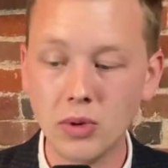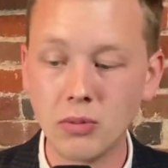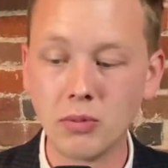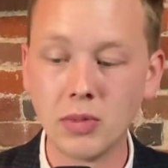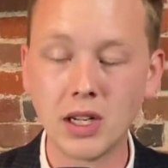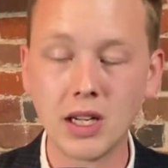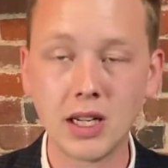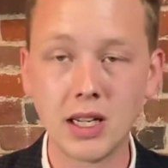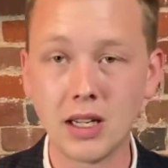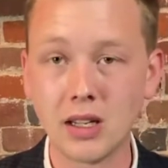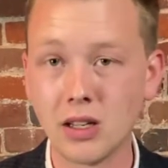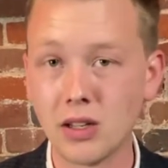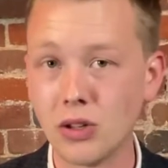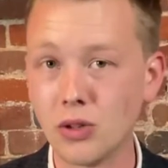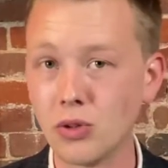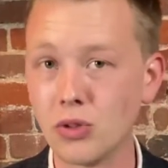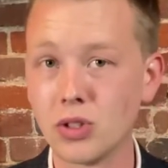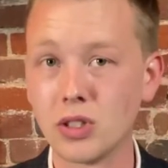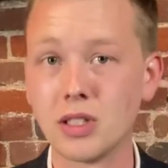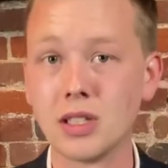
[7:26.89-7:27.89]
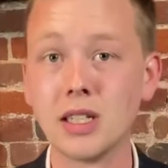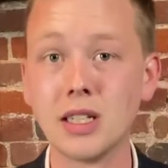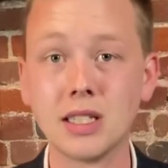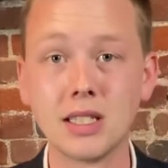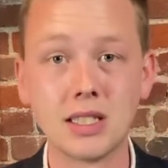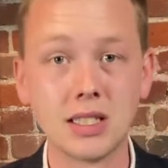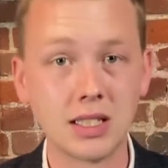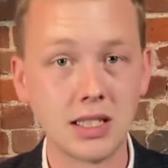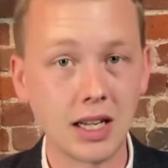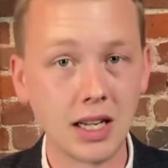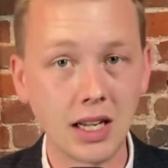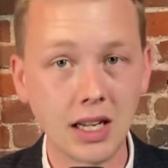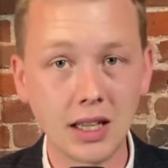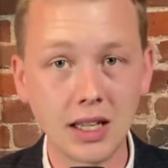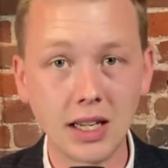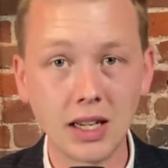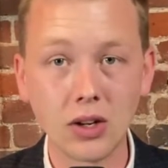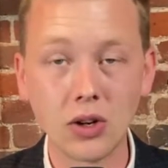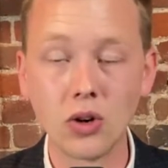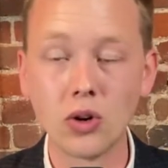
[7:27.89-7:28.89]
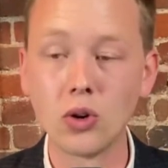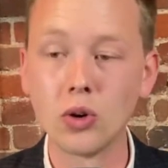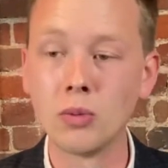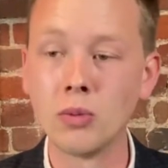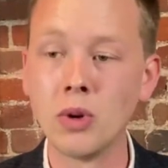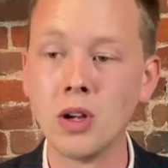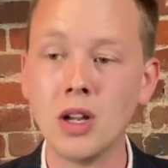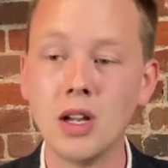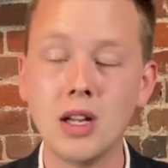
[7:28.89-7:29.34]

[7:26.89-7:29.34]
meaning you just need to stay in that home